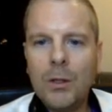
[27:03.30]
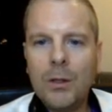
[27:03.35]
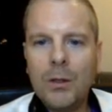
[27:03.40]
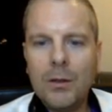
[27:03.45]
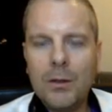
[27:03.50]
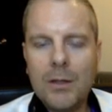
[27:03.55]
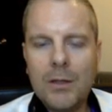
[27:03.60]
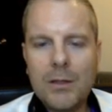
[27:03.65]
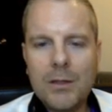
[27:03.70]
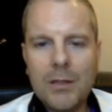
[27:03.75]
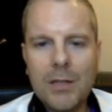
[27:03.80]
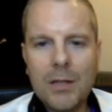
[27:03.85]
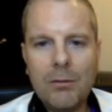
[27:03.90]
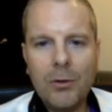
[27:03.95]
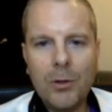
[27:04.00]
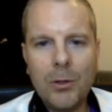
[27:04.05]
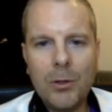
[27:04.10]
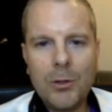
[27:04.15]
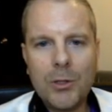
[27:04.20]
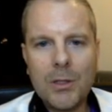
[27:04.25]
this
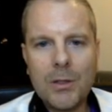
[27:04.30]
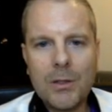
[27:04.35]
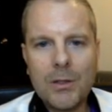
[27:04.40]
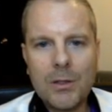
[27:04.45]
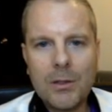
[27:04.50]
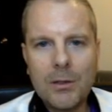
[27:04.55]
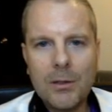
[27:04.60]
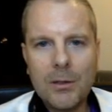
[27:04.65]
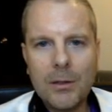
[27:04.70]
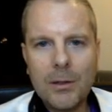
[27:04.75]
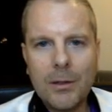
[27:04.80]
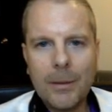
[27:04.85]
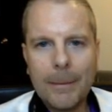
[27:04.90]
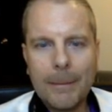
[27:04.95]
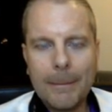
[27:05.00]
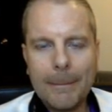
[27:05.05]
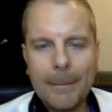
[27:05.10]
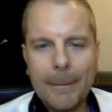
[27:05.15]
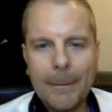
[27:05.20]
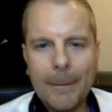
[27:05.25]
divergence,
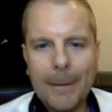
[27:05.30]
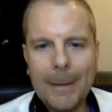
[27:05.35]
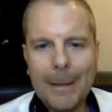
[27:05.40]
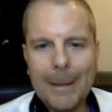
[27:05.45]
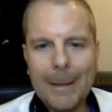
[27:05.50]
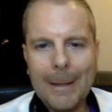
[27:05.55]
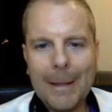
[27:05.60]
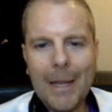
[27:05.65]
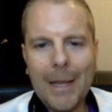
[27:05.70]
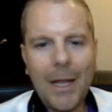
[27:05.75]
okay?